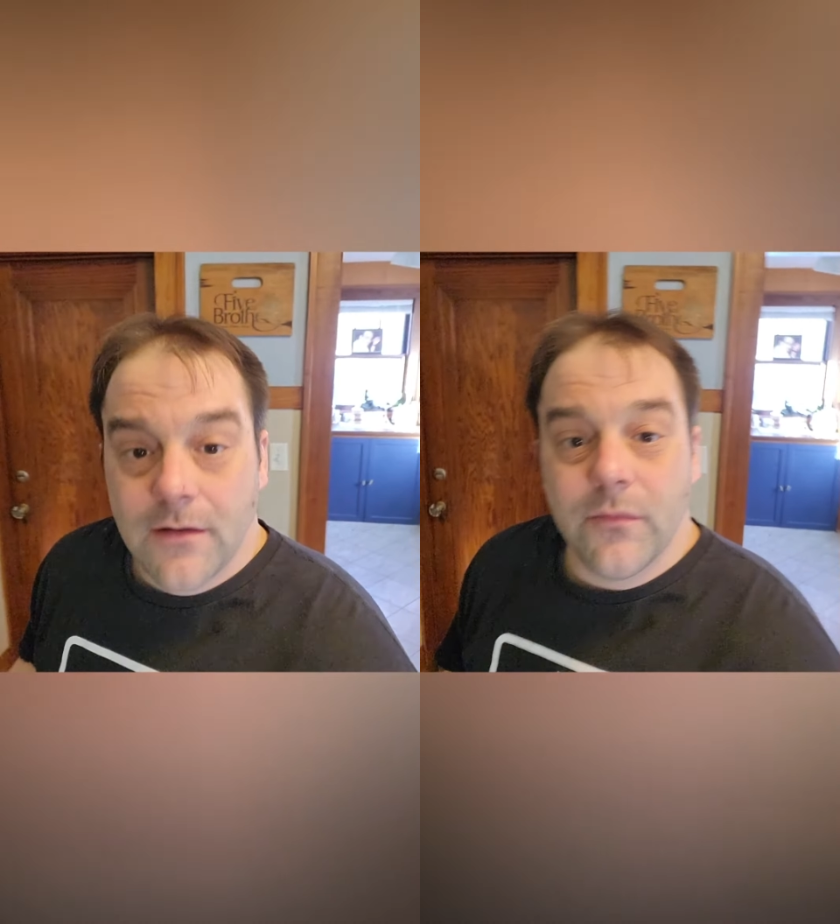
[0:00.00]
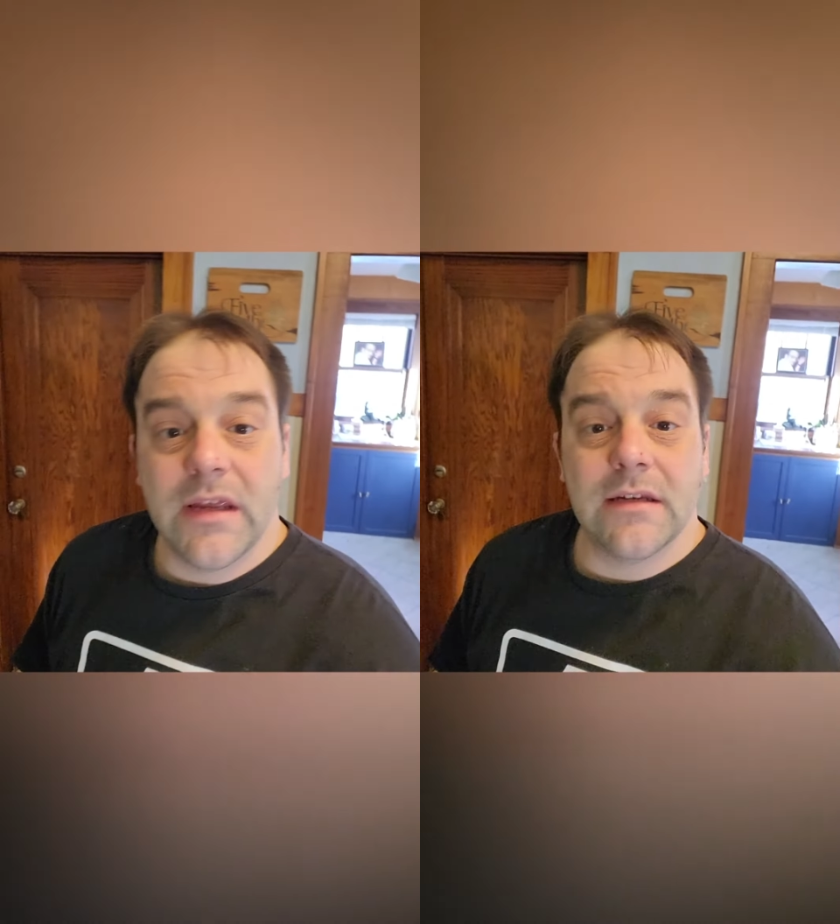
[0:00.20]

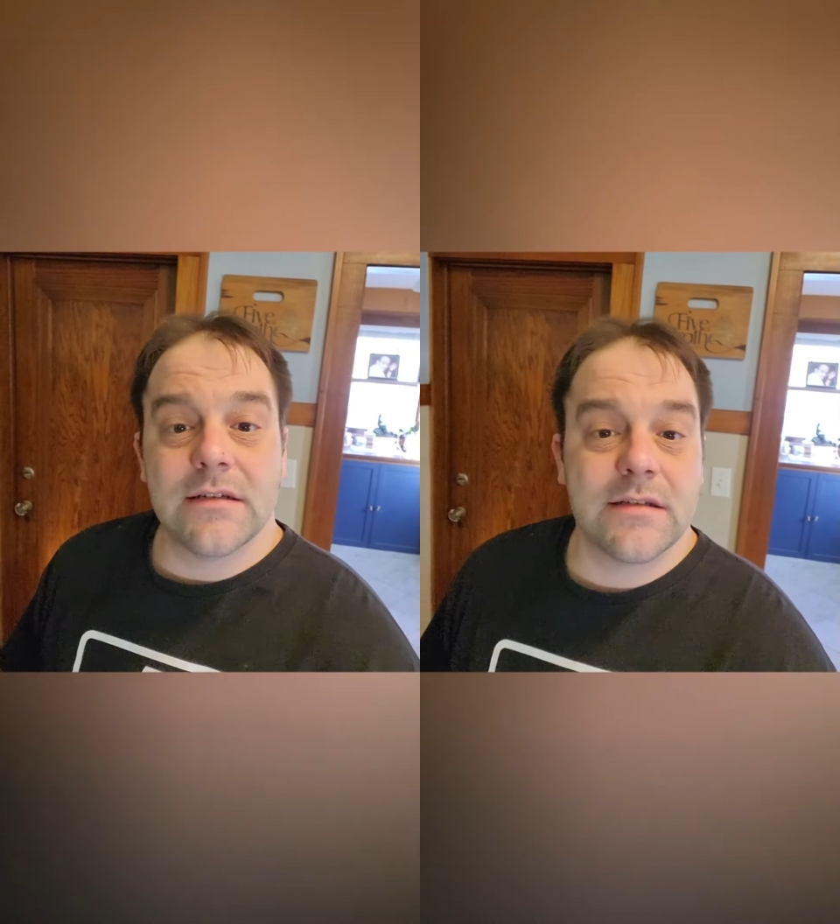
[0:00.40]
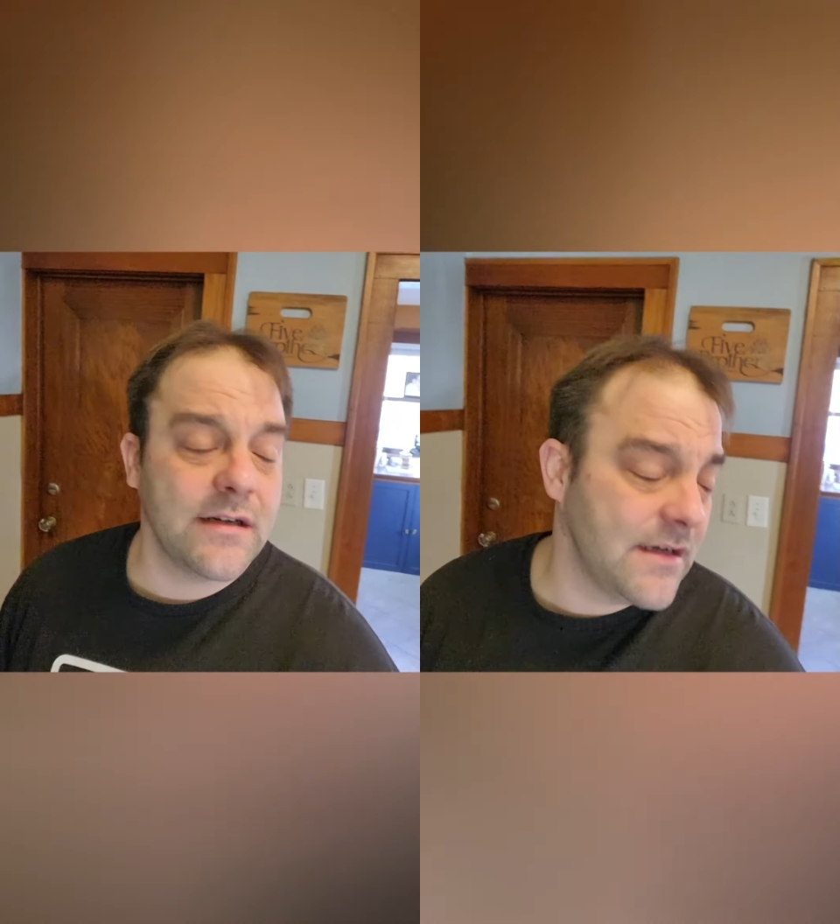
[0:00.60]
meat and
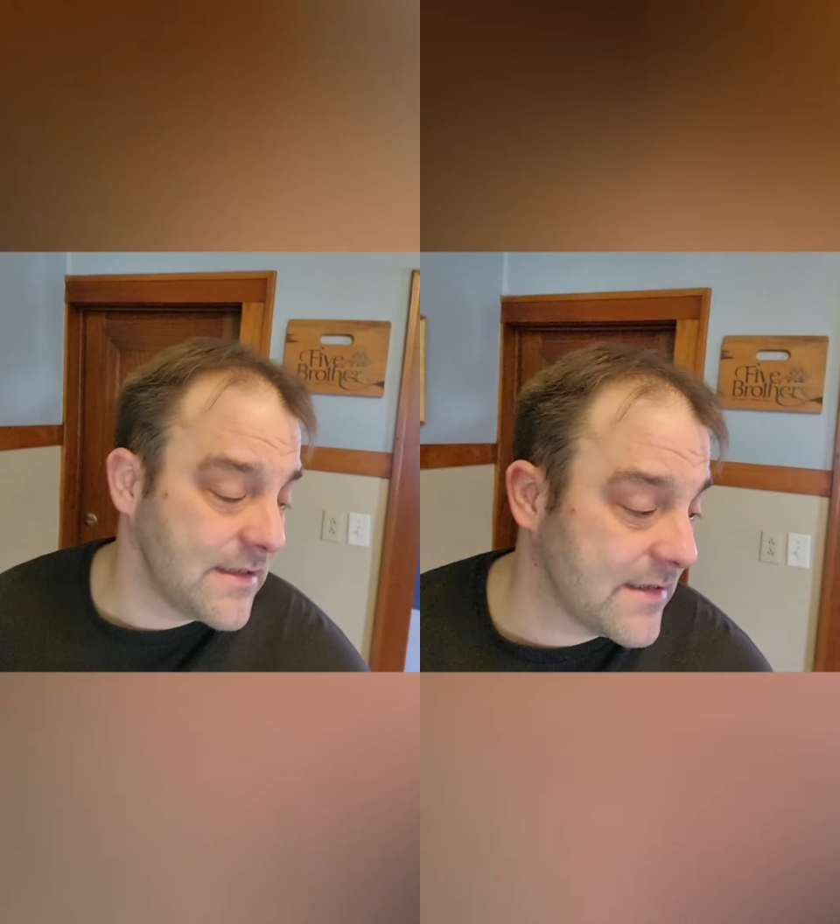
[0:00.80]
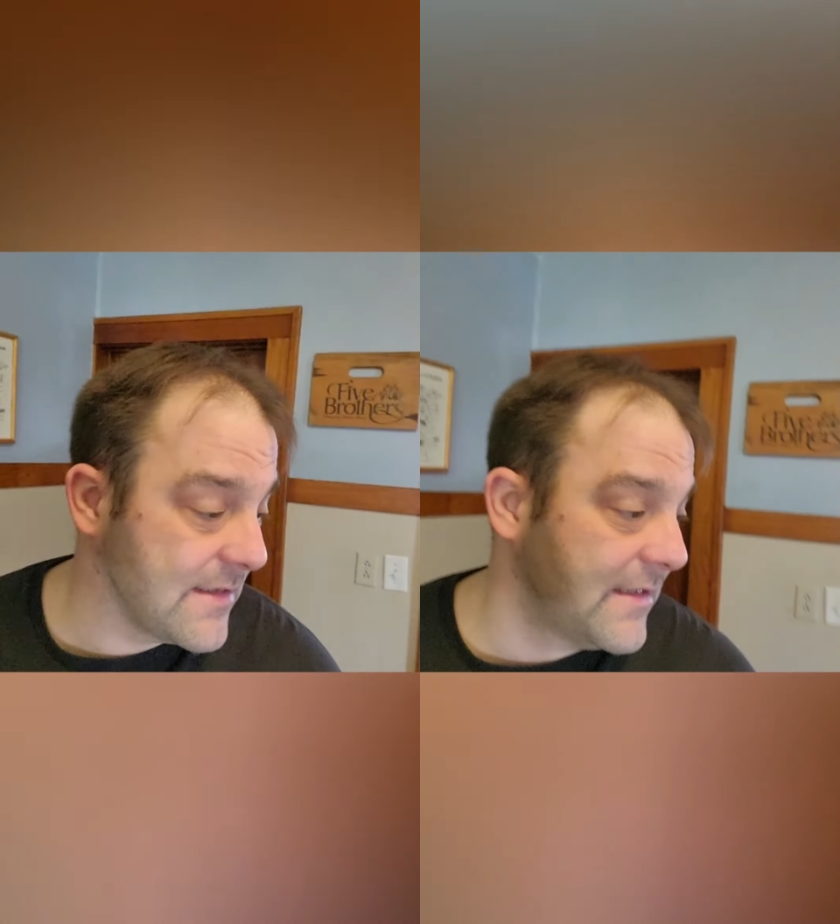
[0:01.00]

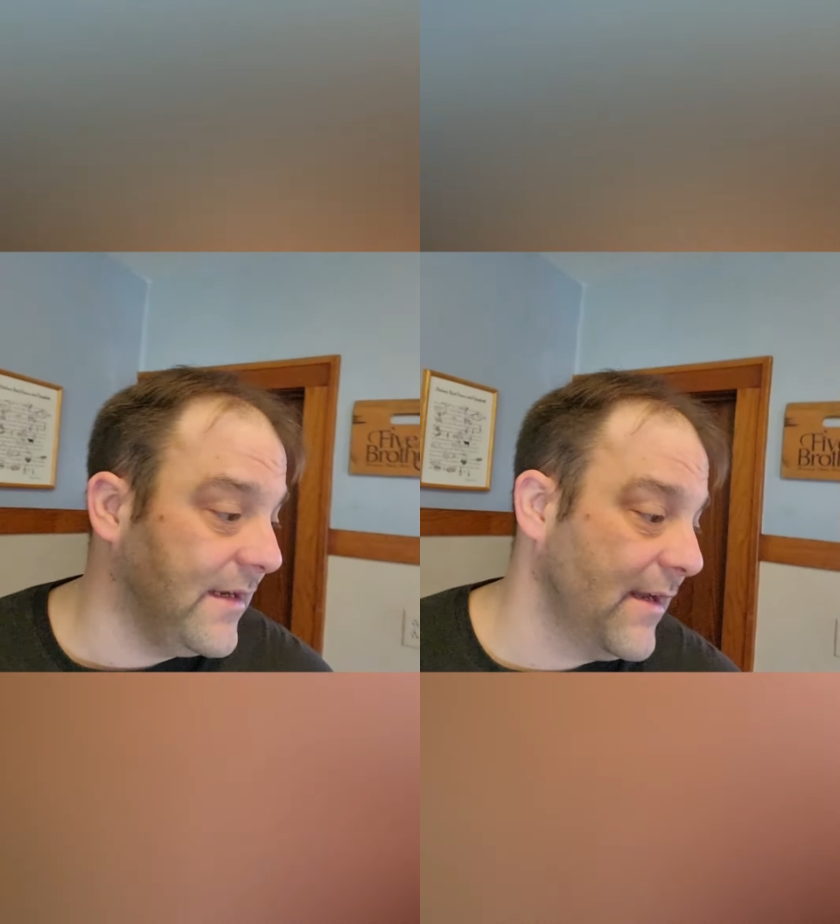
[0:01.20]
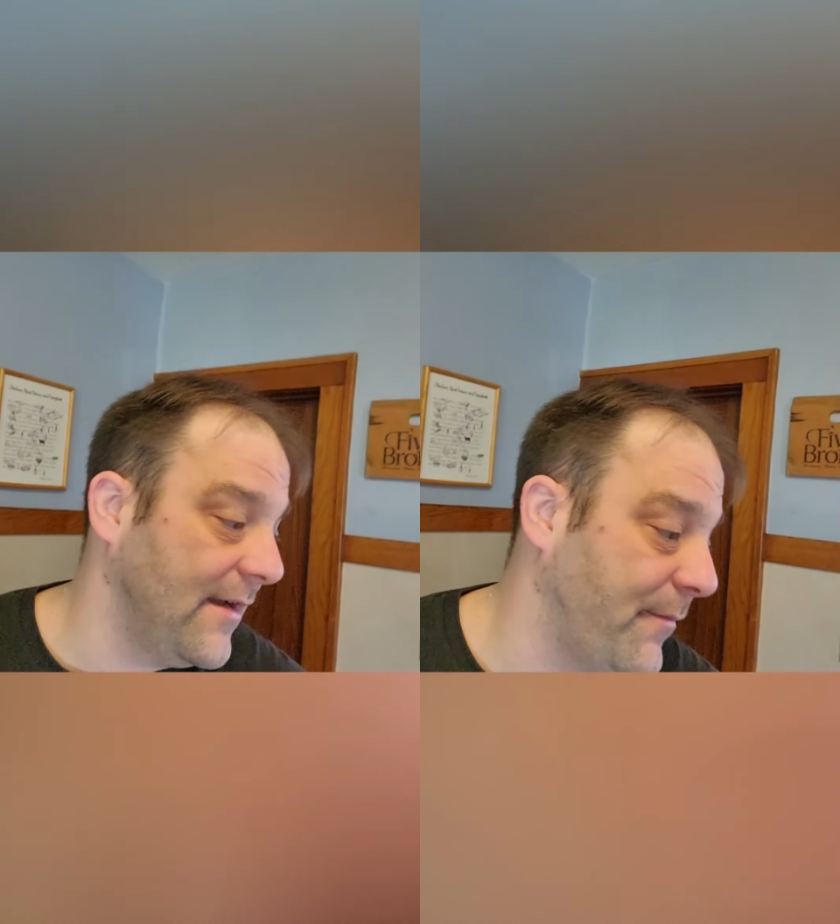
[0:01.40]
sauce,
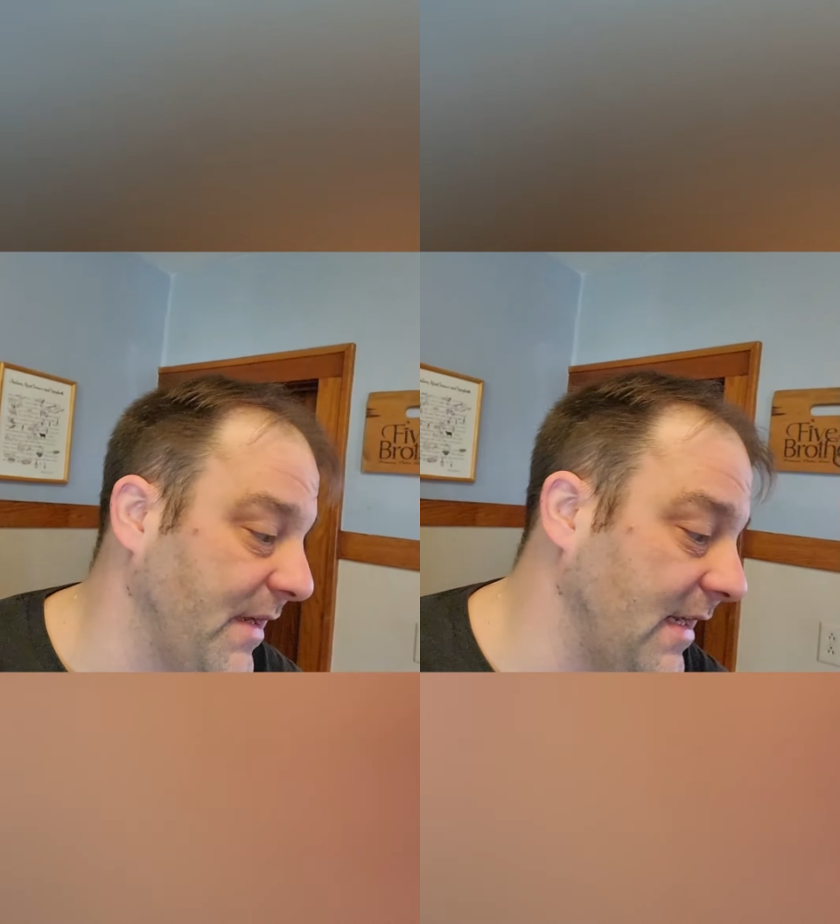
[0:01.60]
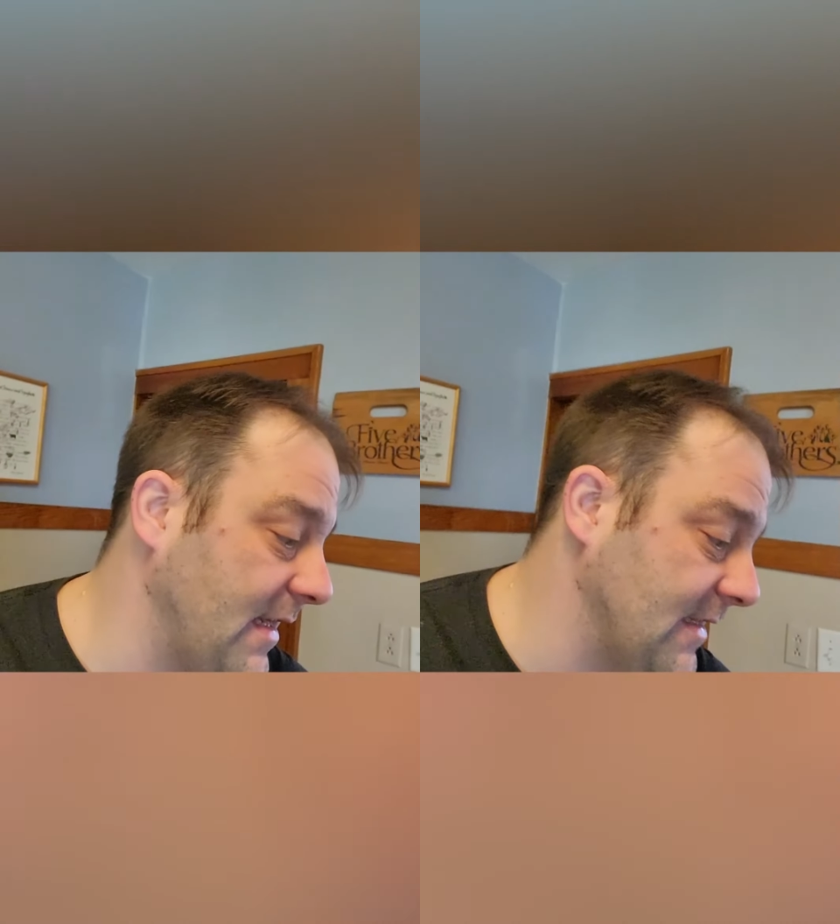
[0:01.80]

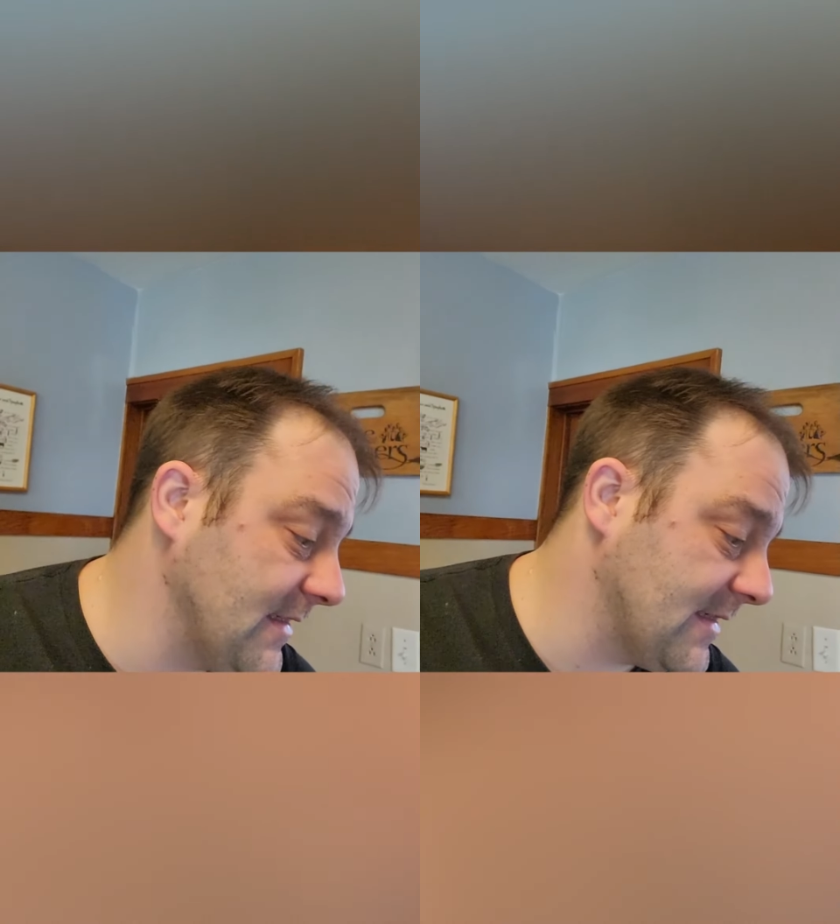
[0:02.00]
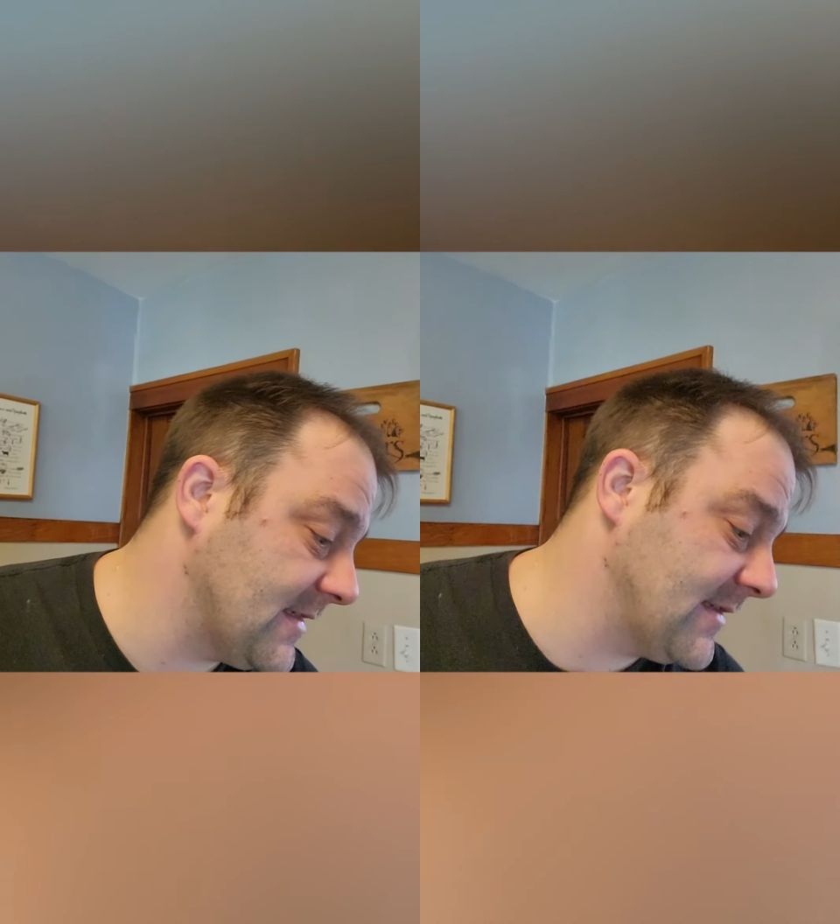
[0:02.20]

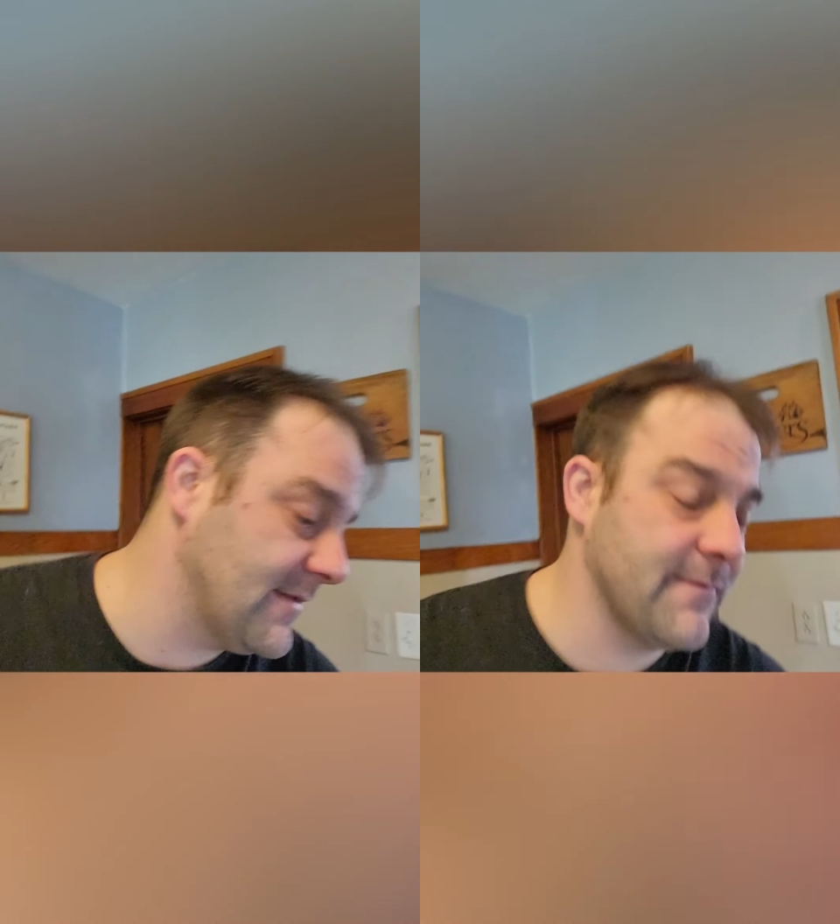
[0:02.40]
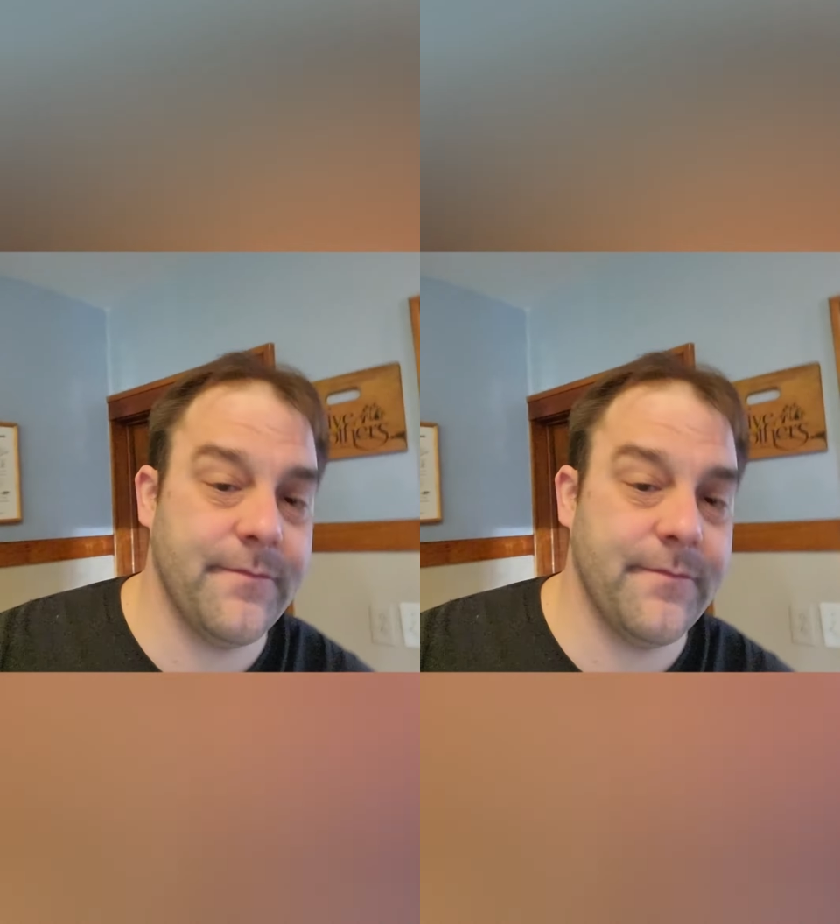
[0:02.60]
beans,